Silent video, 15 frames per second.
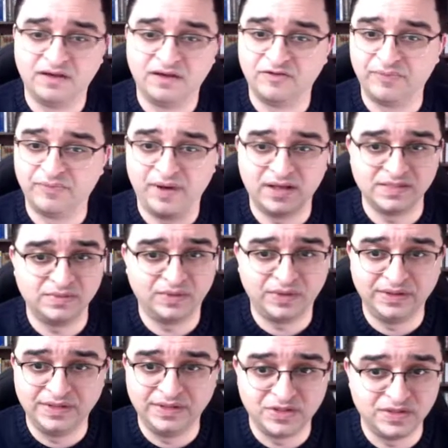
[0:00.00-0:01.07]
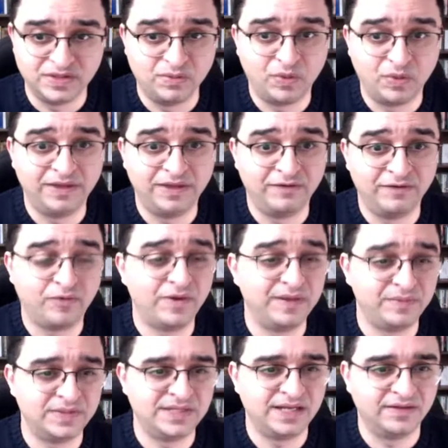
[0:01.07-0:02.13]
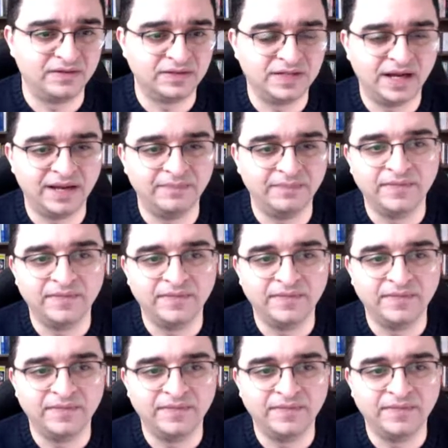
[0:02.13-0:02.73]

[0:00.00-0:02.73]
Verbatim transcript: of possible conditions more than 40% of the time.